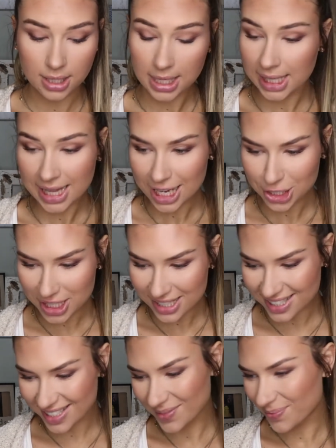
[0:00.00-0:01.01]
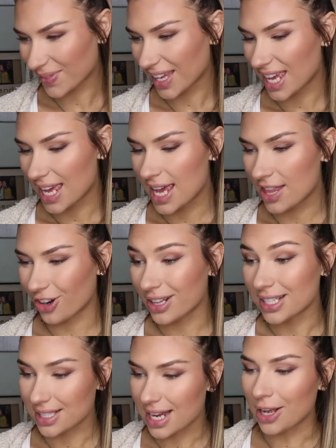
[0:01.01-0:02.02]
Lily Lashes. They're in
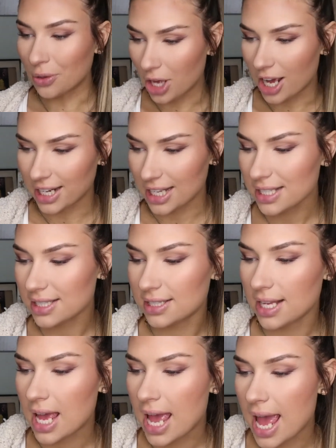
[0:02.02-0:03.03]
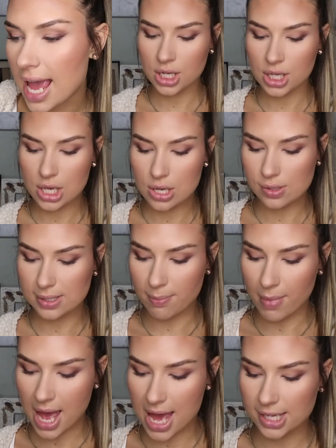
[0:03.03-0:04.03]
the style Goddess. I'm gonna use
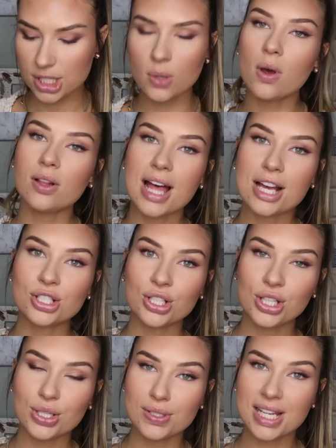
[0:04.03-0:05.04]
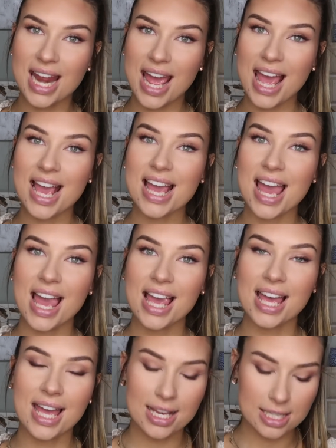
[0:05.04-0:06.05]
my duo lash glue today
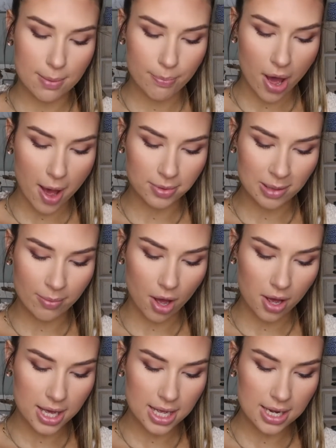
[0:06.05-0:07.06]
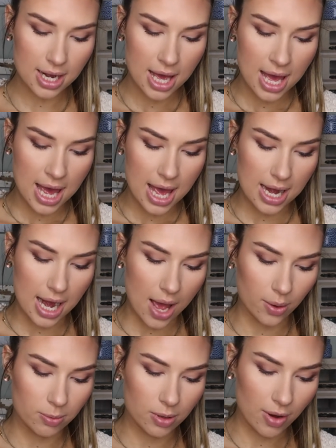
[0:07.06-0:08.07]
and pop them on, and
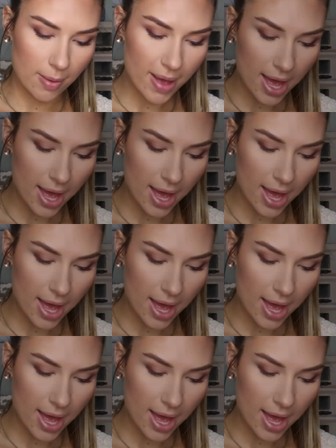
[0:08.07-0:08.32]
I will be right